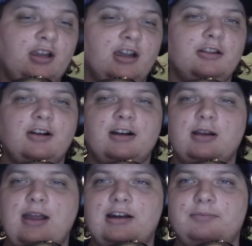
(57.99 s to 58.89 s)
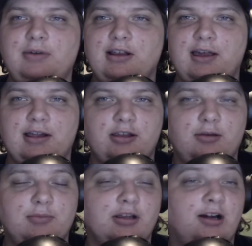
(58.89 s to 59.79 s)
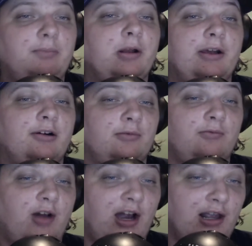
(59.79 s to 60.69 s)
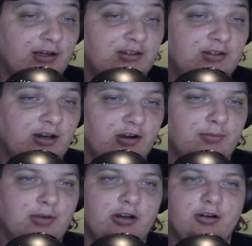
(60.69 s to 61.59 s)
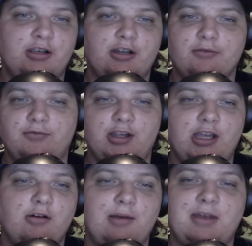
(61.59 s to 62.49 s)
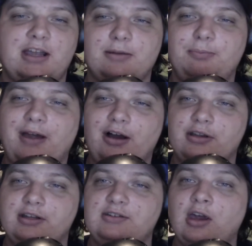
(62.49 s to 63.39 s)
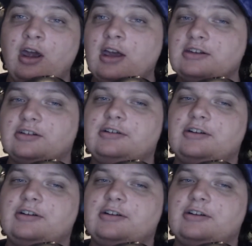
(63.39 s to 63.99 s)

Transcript: and they're going to kind of be like the Monopoly on Violence documentary or video I made about it. So